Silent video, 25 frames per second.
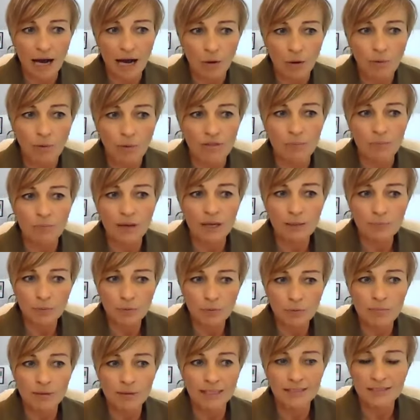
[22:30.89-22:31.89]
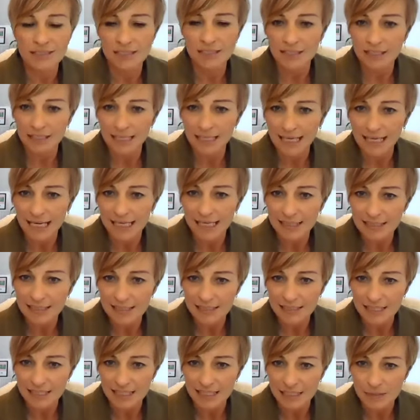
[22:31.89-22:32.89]
whether people might turn
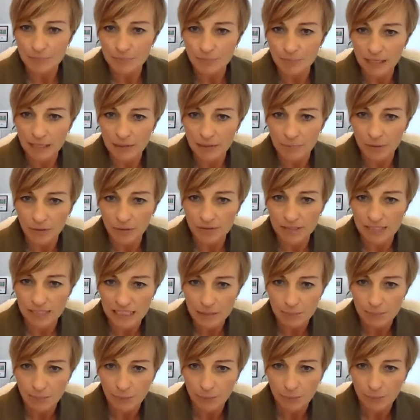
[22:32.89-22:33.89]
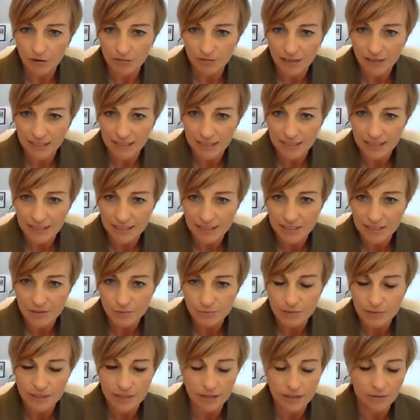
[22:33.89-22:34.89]
against these big multi-sport events as a
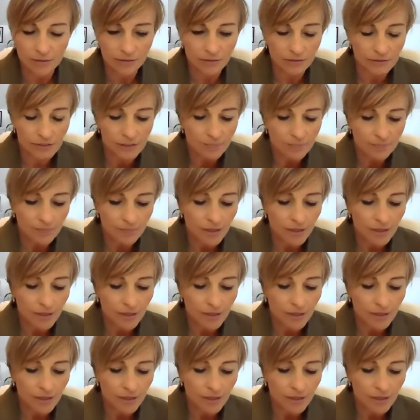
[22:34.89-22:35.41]
result.